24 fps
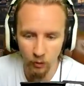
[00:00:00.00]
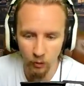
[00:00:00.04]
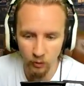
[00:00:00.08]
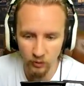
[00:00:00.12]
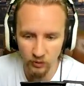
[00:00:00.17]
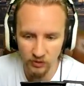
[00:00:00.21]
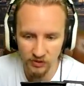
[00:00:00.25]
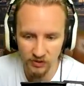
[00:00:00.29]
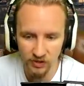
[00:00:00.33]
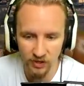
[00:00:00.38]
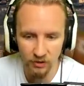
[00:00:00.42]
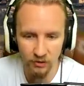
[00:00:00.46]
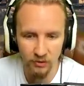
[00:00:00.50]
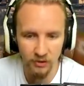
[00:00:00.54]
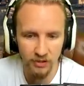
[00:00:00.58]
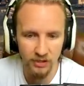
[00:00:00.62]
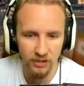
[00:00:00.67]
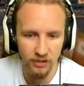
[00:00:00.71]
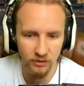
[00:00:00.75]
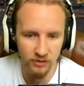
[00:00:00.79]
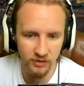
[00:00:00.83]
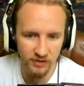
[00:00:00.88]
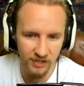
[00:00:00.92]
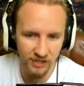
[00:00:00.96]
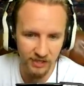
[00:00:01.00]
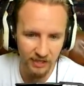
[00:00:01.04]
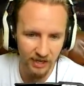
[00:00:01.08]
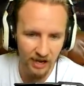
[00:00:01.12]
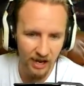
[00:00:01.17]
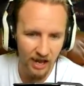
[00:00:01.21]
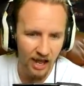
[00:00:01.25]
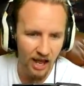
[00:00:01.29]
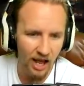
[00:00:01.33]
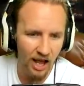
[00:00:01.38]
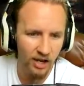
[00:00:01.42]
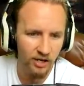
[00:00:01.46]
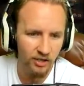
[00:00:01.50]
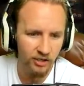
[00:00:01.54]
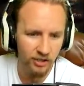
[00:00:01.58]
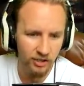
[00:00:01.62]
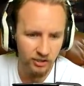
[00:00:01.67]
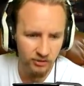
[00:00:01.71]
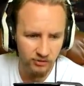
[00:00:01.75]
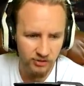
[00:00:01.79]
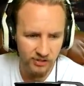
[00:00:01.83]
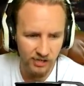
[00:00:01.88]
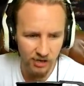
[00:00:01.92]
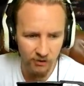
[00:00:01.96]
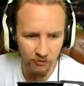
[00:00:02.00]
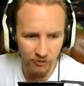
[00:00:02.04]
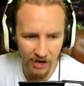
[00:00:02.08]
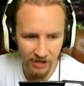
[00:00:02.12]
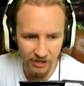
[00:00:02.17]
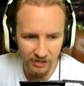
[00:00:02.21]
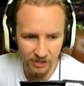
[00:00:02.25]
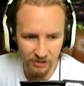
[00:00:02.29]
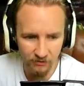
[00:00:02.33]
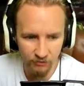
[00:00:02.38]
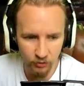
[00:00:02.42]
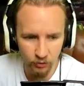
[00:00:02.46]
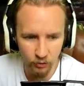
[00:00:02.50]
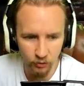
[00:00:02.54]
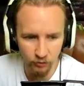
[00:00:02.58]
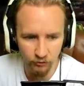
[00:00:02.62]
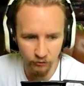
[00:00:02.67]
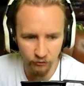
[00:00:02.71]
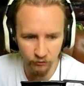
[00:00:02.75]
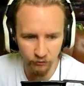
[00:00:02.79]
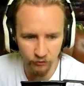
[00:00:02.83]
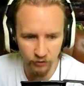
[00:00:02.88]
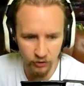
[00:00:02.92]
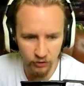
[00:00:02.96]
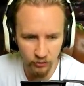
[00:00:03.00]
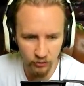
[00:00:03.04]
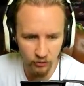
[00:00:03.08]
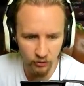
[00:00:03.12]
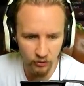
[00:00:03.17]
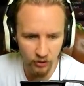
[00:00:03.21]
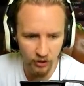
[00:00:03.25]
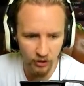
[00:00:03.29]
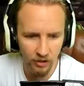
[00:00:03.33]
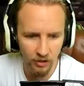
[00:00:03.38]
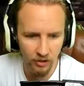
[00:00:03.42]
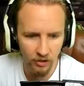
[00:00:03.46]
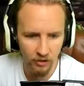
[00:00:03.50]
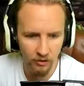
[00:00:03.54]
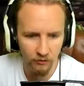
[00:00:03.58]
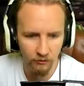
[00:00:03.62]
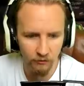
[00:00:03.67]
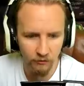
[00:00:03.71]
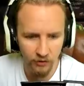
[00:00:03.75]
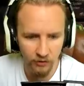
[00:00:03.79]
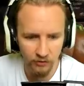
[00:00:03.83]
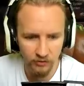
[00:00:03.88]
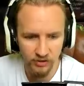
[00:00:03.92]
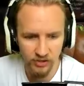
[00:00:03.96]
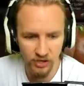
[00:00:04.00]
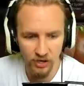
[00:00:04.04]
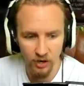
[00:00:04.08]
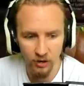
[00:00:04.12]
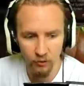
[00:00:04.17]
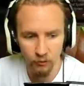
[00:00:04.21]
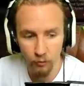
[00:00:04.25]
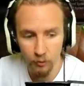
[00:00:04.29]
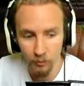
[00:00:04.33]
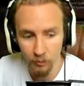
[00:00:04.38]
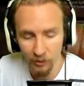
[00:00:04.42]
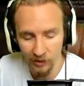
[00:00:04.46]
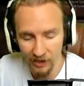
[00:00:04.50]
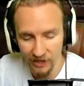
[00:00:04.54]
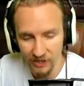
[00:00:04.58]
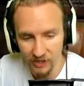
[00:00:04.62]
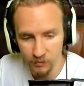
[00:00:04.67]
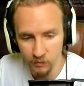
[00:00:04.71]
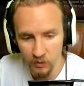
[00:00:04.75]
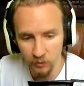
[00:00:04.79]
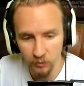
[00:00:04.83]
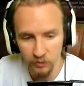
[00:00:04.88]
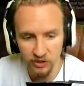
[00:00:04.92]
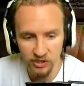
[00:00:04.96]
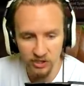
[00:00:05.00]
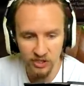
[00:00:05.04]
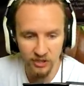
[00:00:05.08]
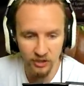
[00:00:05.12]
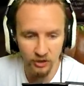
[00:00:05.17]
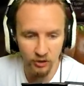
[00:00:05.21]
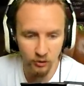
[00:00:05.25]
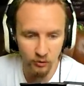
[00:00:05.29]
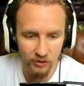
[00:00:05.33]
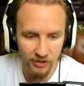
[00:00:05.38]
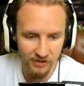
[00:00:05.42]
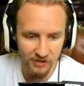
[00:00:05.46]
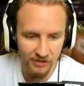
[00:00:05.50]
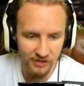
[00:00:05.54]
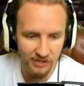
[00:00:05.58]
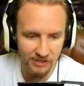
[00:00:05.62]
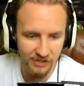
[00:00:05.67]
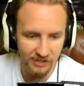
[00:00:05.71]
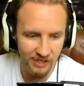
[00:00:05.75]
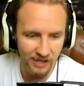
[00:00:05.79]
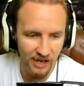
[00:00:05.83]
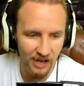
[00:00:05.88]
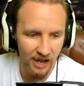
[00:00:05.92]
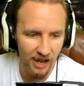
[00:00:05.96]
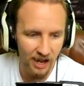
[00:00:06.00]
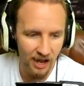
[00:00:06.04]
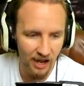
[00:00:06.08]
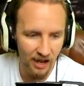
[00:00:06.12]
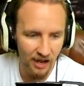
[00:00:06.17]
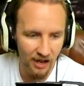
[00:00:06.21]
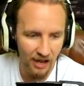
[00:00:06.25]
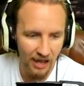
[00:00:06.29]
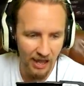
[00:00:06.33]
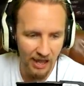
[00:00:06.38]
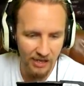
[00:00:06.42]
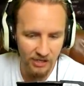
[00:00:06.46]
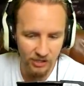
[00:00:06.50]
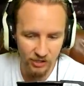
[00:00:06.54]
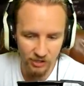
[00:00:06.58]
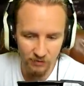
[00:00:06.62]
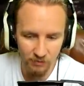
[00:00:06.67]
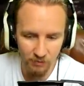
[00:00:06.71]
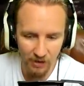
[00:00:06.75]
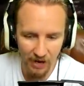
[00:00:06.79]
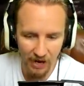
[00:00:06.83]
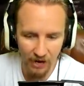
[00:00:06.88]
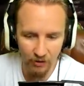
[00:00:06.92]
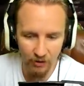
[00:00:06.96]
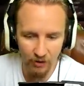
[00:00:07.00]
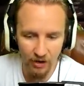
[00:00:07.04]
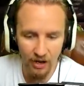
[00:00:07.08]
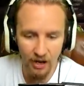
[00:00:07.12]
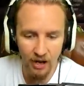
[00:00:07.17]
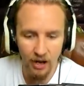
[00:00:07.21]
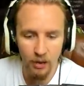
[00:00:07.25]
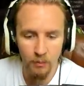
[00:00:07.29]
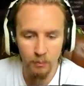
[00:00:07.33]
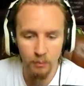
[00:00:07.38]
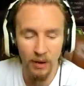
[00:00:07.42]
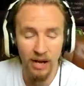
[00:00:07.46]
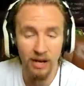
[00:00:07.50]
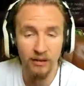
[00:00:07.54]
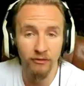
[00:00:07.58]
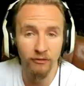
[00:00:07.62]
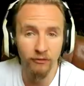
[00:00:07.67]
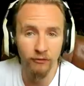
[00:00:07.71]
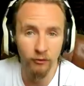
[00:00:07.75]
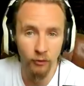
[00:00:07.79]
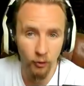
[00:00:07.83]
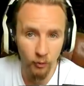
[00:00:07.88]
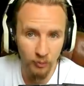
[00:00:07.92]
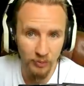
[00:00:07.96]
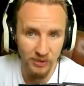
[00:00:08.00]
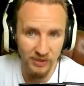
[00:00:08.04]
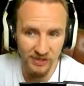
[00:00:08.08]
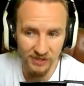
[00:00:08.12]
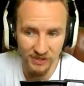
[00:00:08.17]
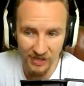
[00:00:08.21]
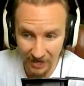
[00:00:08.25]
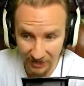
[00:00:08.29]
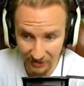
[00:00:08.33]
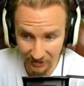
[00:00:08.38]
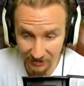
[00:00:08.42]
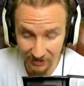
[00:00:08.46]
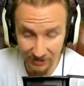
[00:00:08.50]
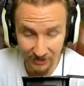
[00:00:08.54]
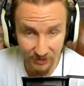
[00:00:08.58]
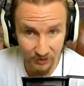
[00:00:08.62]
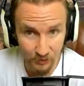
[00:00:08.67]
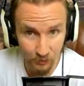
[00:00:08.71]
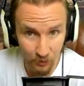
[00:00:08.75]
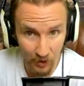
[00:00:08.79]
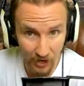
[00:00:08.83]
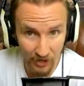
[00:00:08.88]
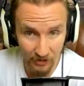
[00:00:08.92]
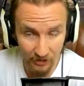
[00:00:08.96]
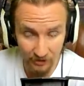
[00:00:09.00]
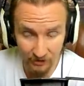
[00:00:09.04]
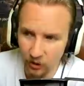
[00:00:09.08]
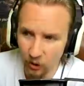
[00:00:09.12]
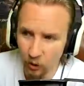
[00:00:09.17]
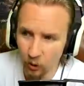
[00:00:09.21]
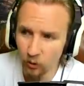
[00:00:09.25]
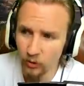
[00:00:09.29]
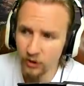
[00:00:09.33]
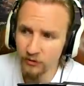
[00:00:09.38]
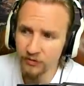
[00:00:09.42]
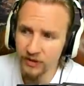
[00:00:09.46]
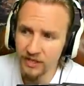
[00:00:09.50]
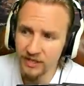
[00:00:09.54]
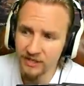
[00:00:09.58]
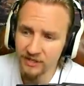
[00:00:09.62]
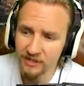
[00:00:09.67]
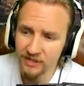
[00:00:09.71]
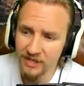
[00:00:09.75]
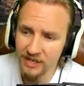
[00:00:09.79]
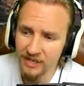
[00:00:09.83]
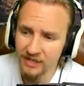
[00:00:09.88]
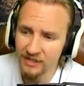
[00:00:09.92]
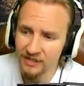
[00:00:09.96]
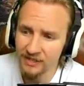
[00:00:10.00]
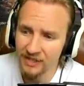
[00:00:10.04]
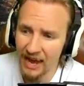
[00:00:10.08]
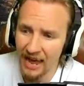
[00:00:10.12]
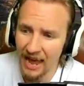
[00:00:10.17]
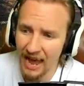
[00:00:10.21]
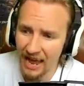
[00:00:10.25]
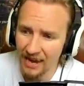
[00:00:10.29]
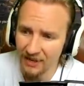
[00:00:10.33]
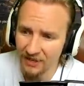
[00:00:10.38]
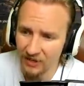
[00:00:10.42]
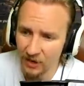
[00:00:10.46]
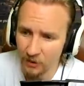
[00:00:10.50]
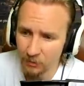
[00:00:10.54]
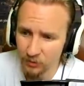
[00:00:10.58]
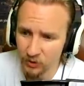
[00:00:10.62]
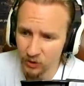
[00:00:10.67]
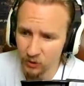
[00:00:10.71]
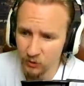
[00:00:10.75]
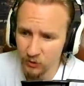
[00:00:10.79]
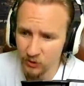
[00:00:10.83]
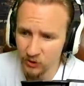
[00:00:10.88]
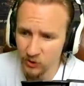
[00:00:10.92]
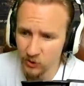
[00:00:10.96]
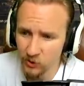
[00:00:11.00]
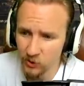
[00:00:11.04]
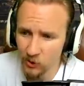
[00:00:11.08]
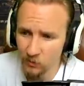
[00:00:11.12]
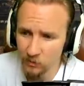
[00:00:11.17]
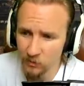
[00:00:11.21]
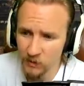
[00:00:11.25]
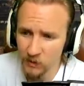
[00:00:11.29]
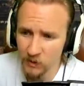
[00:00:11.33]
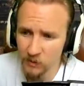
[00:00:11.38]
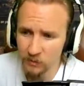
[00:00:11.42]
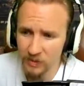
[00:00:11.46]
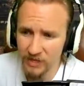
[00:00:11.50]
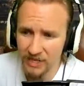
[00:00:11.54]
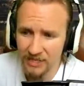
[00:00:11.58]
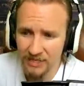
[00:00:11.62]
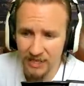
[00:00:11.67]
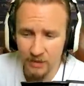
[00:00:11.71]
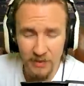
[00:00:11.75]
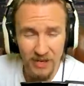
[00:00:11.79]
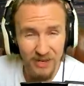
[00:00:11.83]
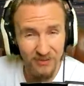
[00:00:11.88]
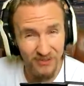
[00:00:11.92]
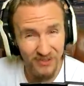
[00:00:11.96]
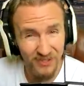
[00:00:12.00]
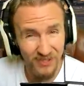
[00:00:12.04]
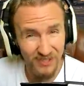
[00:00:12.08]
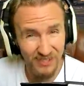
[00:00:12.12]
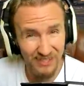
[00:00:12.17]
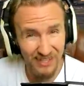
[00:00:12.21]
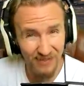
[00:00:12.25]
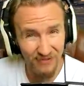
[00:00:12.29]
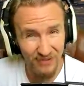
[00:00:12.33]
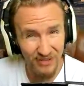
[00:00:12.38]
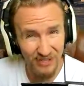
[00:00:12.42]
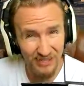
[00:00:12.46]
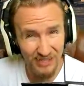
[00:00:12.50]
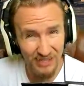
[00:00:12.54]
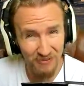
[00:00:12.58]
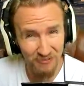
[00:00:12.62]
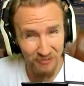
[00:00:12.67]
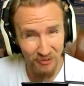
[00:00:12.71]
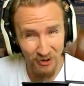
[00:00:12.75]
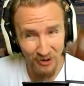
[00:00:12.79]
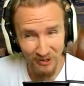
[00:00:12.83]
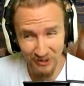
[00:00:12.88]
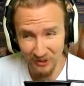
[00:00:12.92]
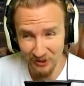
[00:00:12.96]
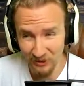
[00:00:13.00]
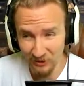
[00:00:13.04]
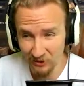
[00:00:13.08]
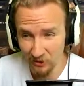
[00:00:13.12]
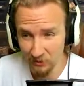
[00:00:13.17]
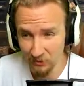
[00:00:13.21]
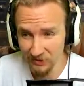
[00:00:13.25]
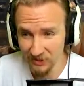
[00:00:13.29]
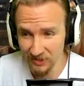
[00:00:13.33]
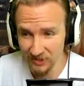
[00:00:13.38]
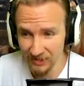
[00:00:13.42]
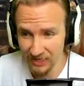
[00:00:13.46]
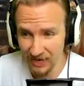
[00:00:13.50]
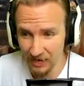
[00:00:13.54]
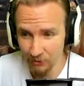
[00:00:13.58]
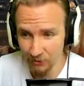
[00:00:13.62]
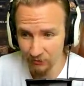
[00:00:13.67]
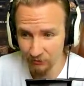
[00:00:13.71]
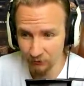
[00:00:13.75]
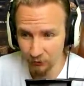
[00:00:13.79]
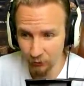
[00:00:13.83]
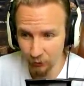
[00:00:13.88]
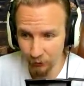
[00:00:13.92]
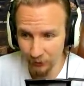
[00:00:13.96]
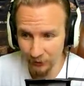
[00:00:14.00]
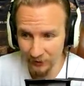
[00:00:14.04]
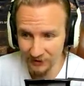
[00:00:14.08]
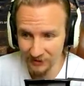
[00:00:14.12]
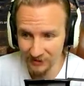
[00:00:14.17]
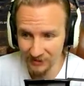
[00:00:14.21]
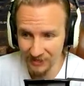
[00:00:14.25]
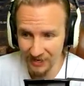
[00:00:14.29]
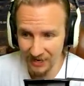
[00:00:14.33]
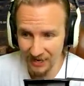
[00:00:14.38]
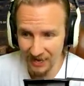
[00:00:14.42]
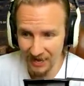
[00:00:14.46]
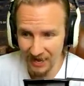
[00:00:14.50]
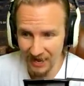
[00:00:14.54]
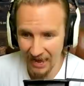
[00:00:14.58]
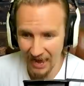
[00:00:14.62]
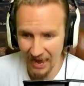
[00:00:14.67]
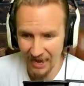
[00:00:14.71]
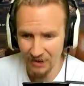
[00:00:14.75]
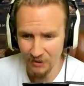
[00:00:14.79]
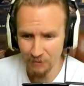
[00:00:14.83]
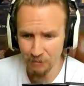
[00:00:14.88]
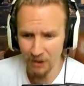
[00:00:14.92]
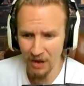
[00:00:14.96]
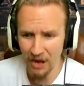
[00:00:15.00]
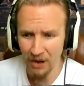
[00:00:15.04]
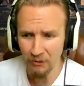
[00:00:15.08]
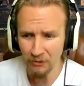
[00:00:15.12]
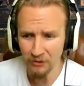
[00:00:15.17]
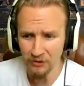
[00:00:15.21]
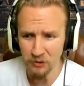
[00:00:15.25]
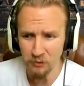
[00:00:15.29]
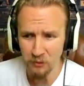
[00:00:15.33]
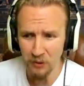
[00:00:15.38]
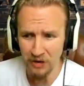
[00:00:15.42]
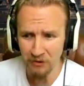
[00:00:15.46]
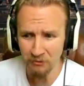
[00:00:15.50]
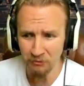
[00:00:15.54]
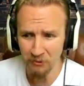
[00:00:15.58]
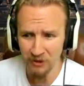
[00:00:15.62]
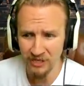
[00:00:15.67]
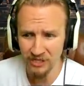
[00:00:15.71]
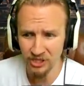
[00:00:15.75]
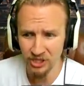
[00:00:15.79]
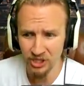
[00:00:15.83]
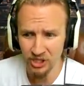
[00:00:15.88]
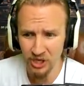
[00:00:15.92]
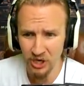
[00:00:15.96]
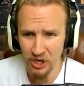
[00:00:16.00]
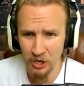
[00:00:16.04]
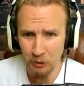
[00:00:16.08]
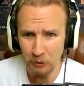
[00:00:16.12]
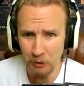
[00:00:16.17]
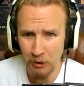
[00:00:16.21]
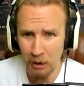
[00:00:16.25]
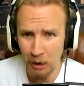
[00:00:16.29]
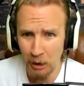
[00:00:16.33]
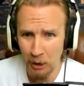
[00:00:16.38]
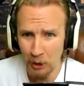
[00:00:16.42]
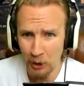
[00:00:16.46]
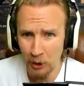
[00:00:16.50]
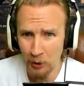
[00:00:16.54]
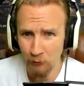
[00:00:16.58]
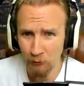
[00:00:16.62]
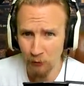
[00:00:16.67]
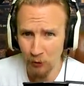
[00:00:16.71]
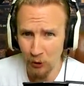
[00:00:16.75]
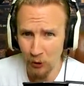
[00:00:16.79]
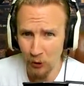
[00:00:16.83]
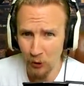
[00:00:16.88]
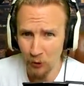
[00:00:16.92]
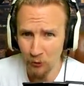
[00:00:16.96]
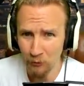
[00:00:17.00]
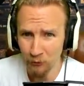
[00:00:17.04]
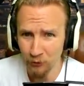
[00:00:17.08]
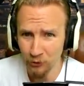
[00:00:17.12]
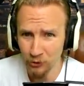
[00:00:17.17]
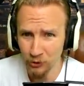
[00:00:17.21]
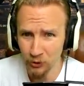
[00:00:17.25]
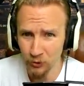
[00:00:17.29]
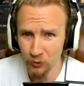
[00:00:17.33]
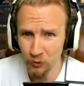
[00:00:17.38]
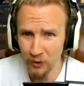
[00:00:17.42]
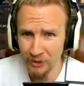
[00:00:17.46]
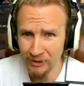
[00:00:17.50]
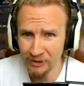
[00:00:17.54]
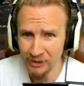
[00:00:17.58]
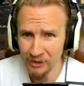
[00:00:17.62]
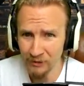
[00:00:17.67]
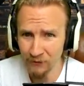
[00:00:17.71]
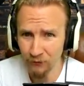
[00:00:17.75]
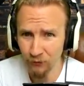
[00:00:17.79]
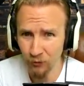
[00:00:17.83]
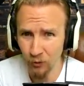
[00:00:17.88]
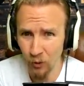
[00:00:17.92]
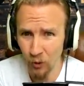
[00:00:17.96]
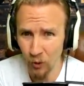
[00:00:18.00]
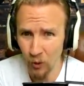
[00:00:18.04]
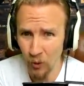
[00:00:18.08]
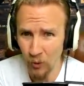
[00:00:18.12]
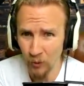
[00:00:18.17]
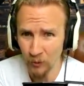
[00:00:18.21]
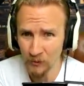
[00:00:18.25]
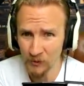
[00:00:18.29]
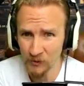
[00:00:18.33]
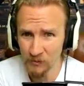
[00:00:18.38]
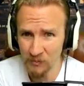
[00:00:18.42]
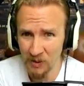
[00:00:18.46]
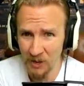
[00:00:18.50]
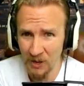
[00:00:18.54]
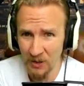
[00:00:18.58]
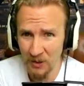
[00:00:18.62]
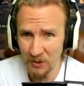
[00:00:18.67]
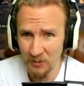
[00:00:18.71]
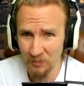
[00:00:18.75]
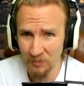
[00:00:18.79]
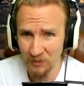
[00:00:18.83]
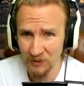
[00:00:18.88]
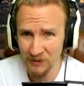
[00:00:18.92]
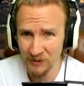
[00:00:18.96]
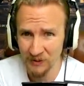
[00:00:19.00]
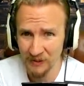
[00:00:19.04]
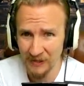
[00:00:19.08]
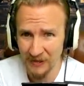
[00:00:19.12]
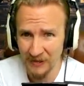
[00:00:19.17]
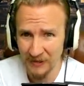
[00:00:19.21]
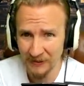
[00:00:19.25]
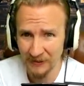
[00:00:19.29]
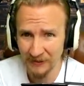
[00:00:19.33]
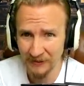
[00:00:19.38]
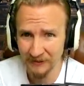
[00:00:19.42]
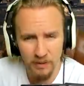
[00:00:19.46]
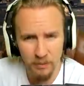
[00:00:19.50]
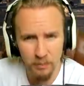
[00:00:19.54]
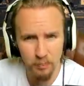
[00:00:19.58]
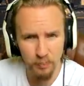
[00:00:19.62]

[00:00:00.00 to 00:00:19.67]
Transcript: also using a new directive called fuel filter replacement, which increases our engine power by 4% as well. All of these things add up to a top speed limit of 71 kilometers an hour forwards and a power to weight ratio of over 24 horsepower per ton.